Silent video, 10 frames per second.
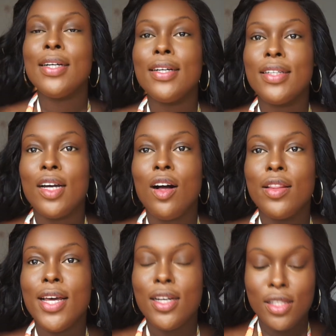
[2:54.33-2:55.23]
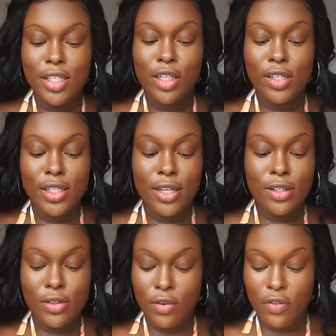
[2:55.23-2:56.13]
Y'all, that concealer sets
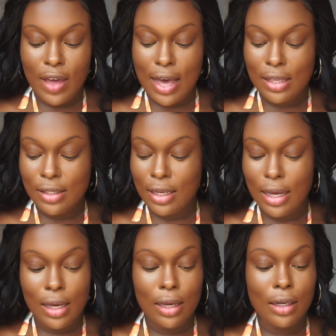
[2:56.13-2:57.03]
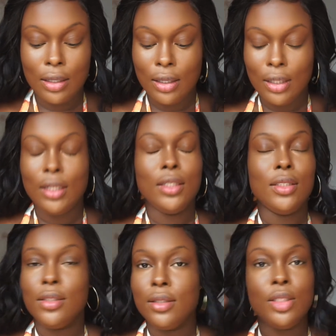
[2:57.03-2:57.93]
so fast. Like,
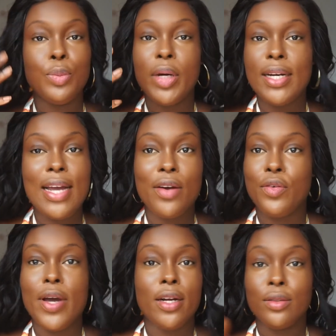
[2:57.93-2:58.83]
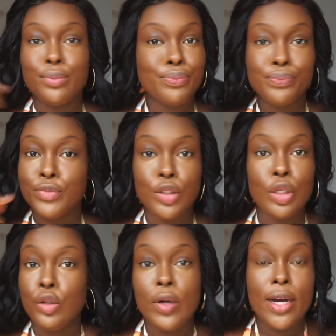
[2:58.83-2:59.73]
you put it down, you gotta
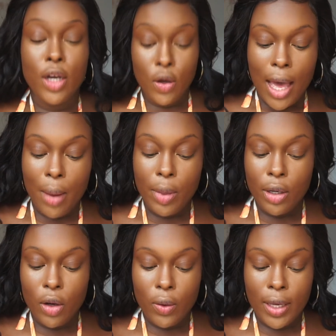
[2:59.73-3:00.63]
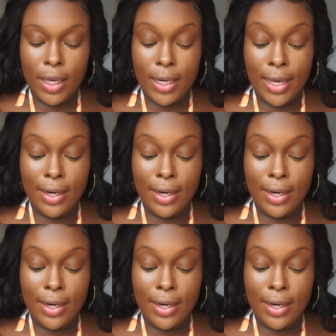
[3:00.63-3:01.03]
go. I'm gonna go in and